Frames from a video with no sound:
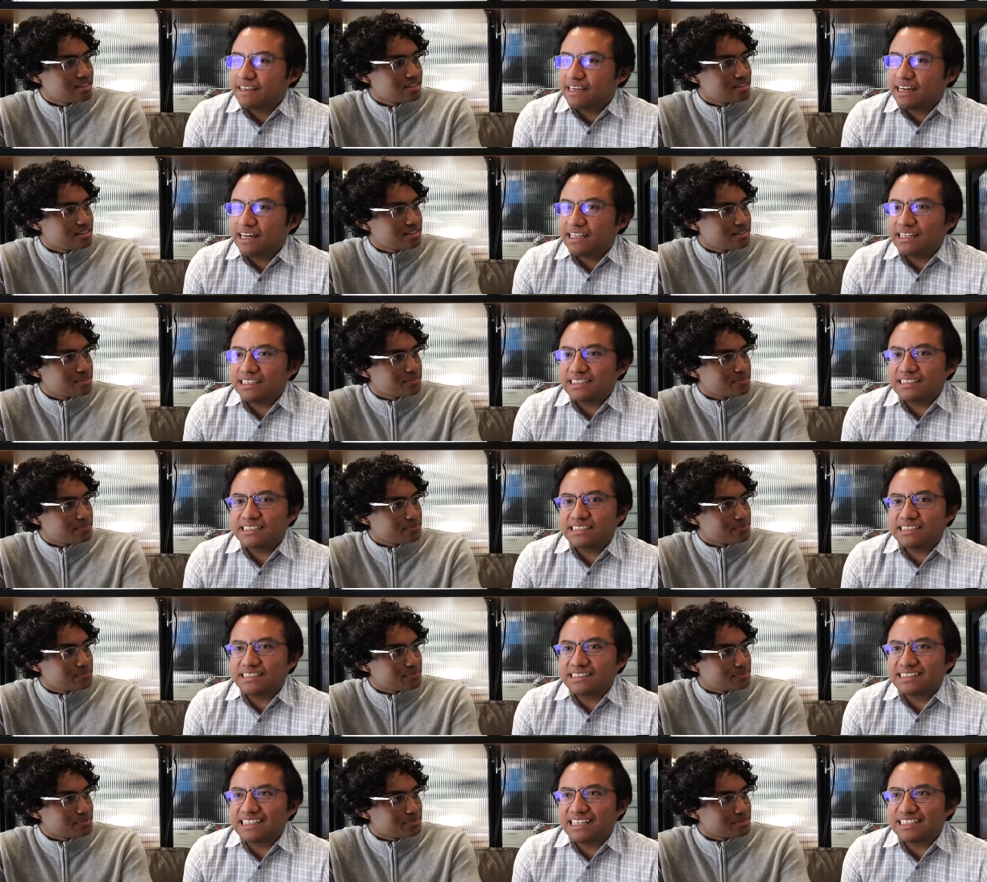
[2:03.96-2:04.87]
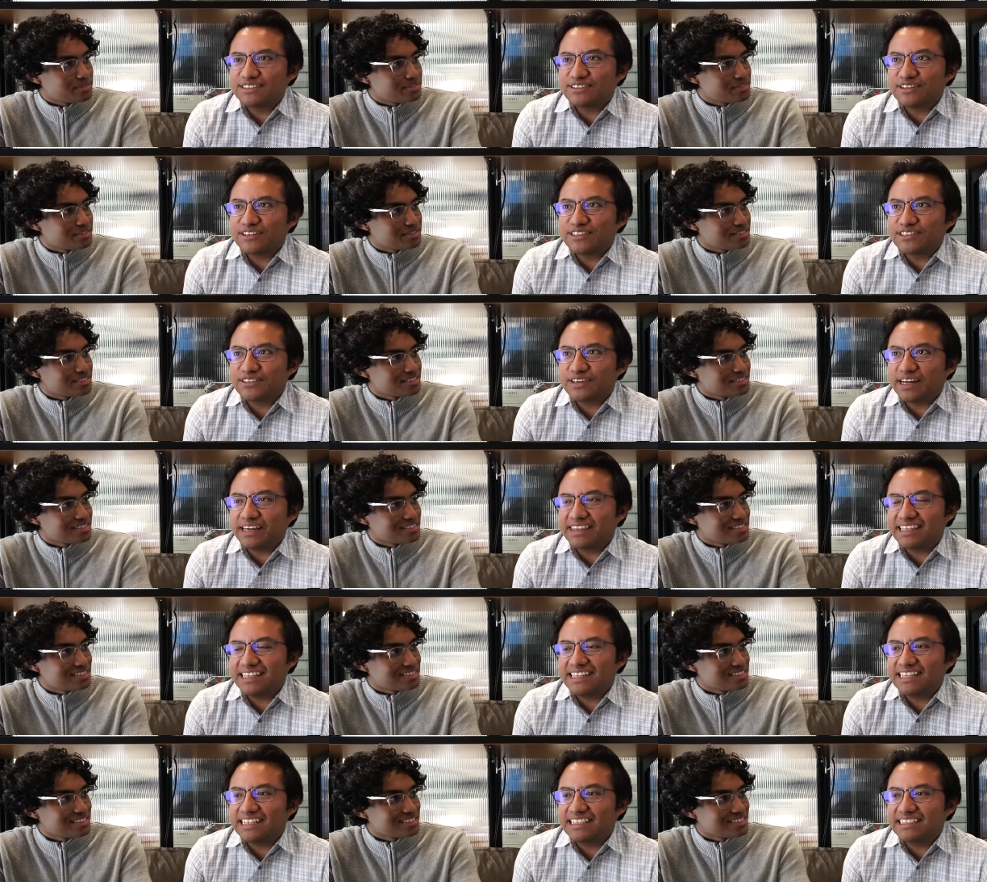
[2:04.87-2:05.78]
Speaker 1: Yeah, that's that's also I
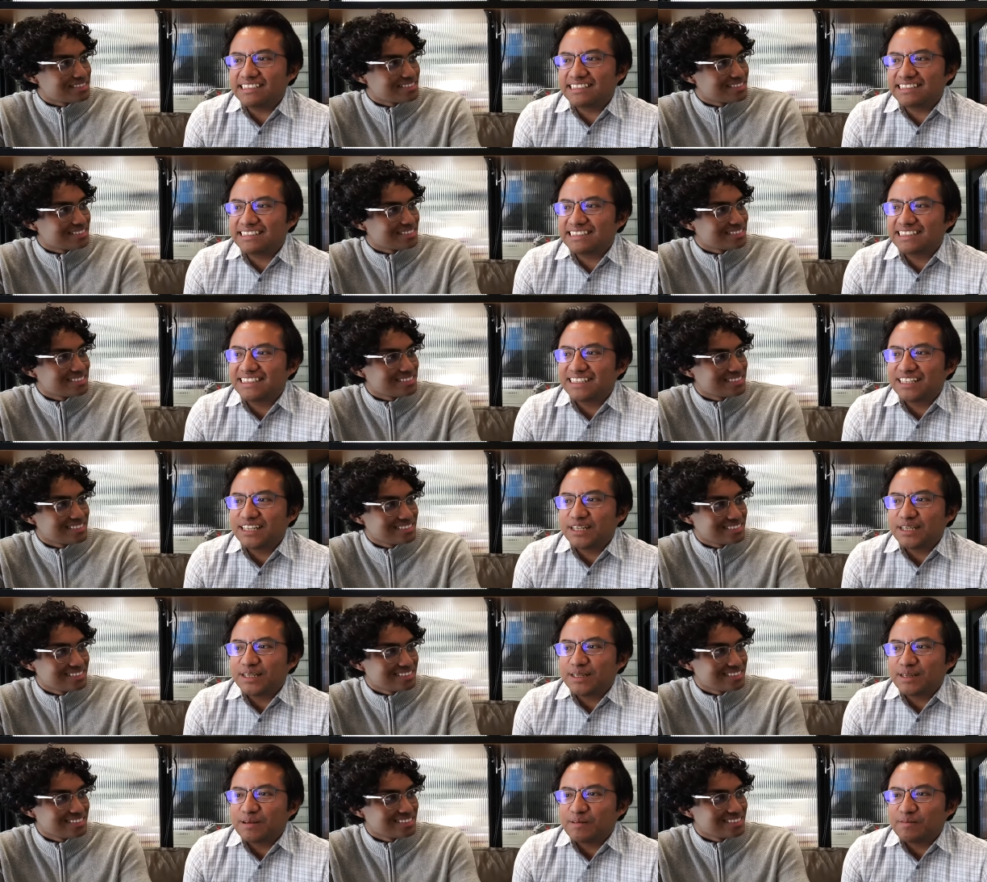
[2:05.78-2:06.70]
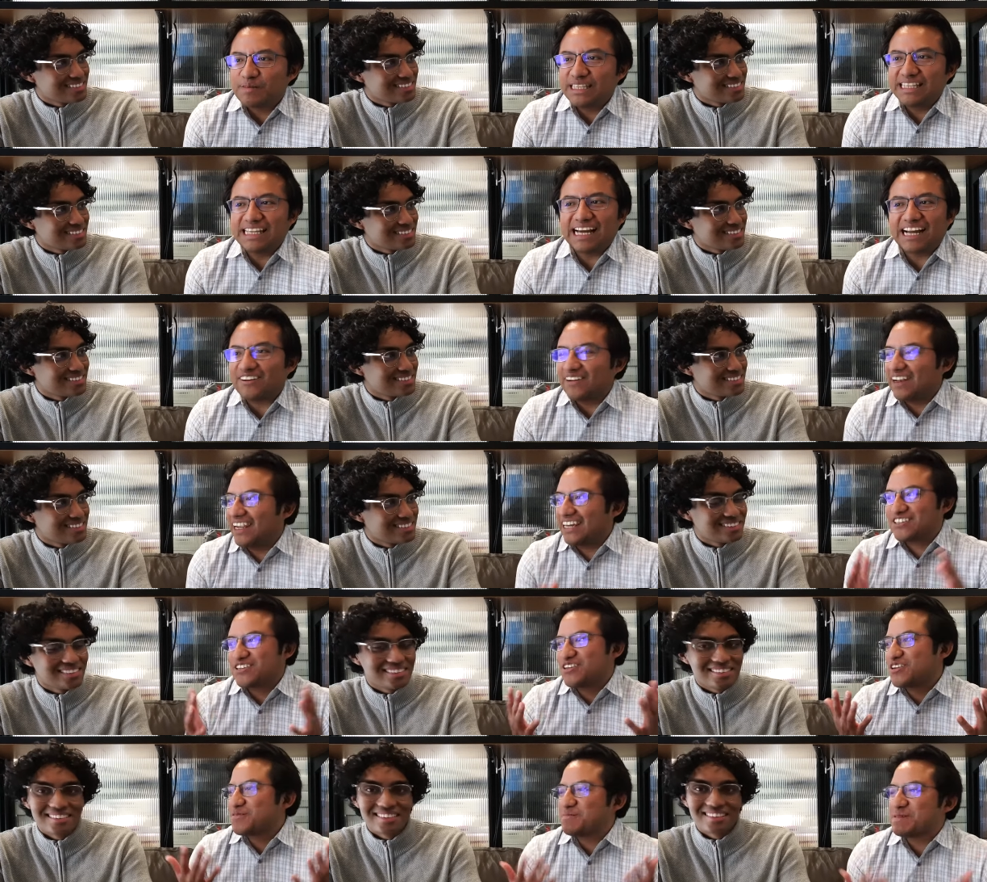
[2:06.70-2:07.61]
think that is been a
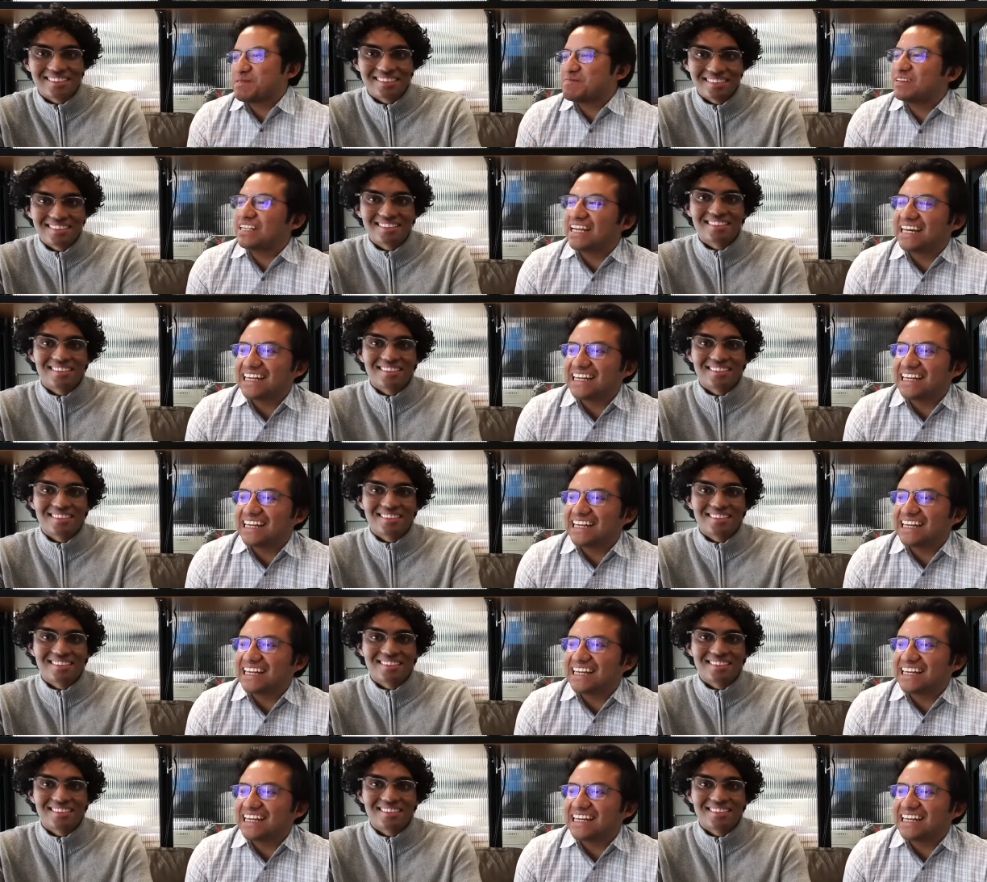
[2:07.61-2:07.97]
collection of people.